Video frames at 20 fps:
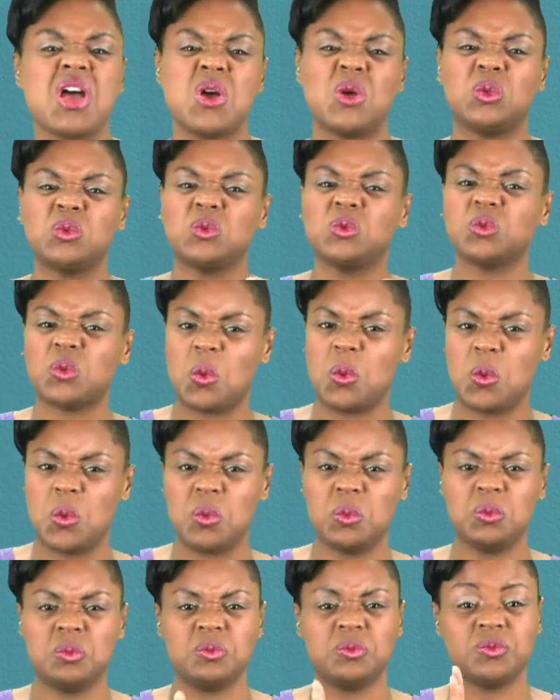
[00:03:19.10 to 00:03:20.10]
Here are the
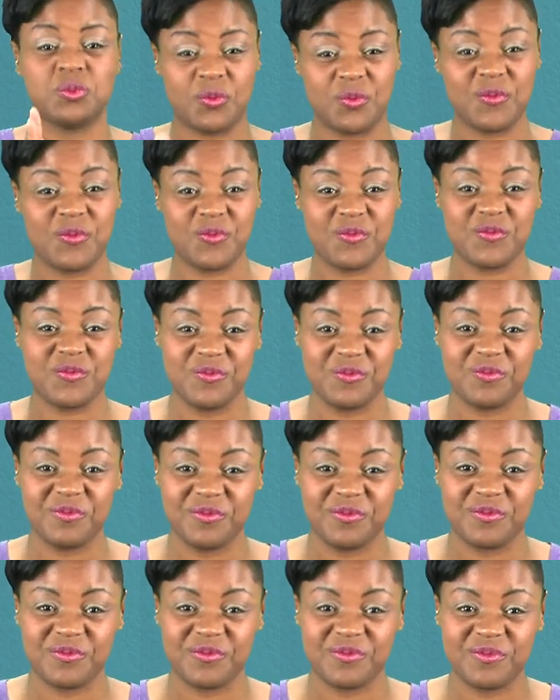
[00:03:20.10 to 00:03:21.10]
types of full-length
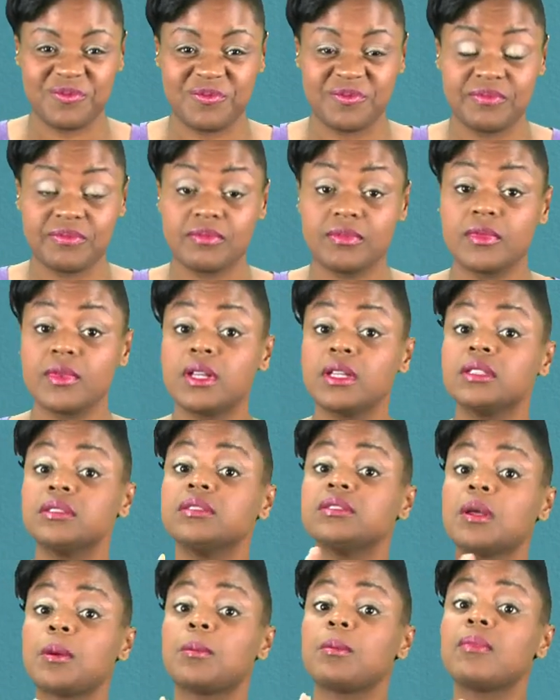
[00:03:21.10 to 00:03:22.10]
programs that must be captioned
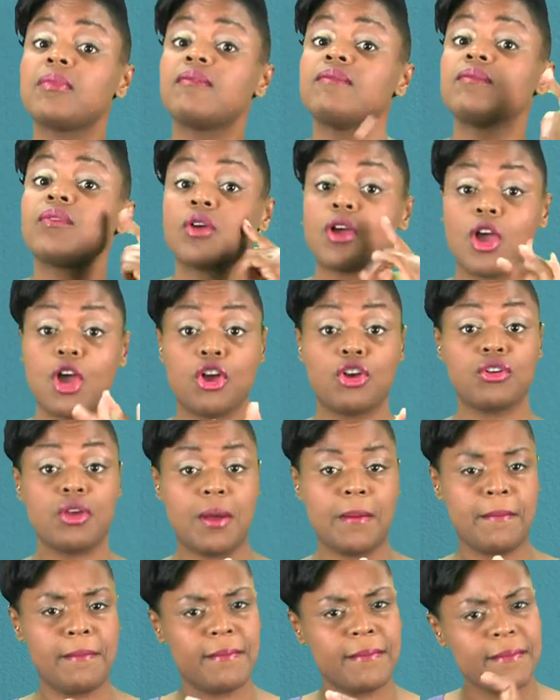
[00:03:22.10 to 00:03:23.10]
when shown on the
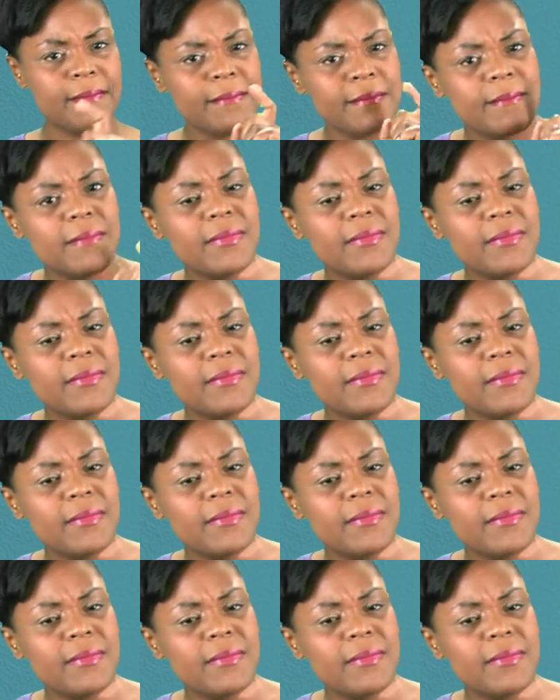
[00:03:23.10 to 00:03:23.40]
Internet.